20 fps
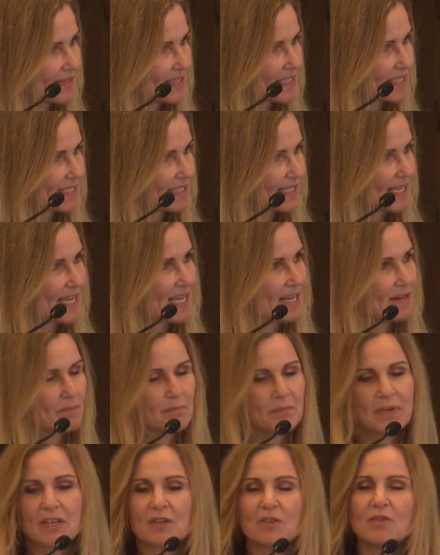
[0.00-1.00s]
the skin.
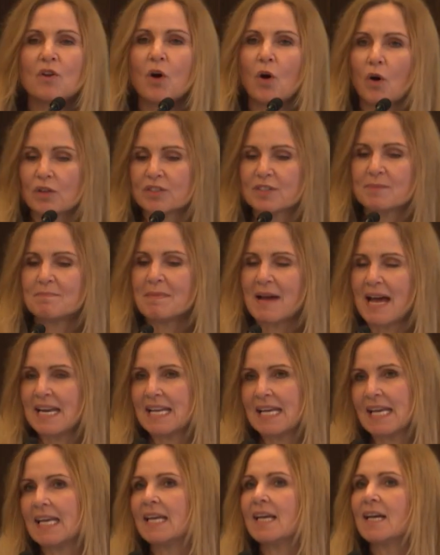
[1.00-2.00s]
But not
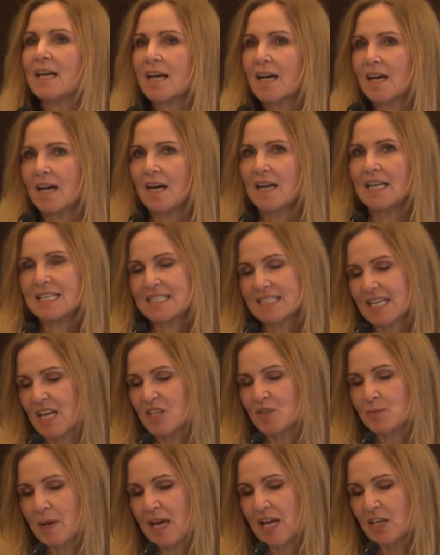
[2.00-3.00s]
many
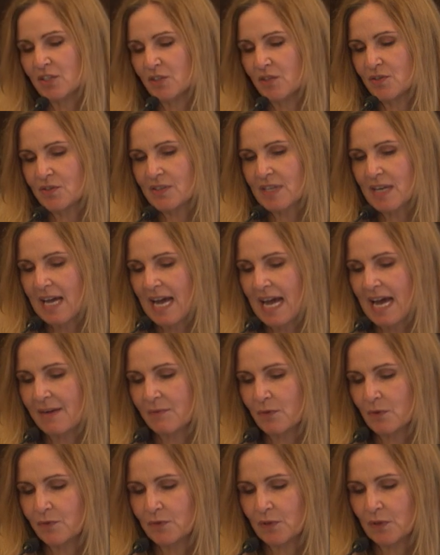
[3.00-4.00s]
early-stage patients have
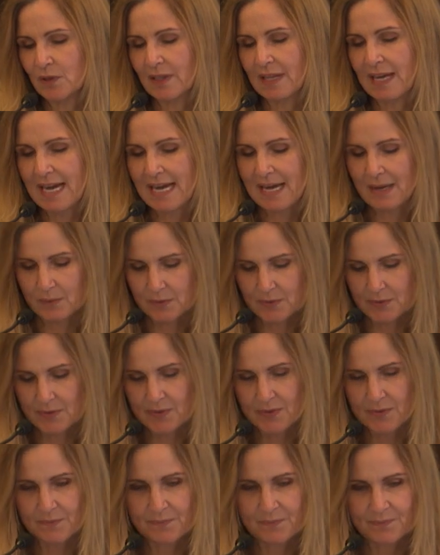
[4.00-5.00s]
a full
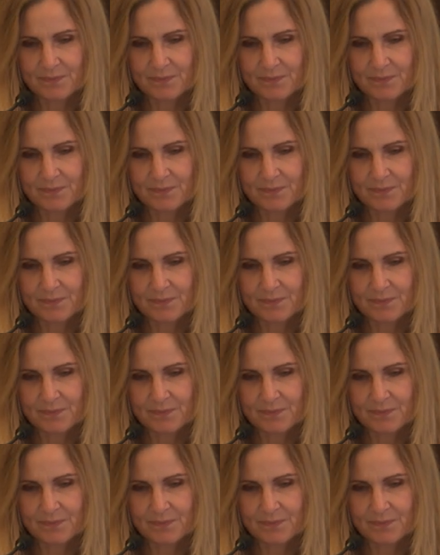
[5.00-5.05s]
house.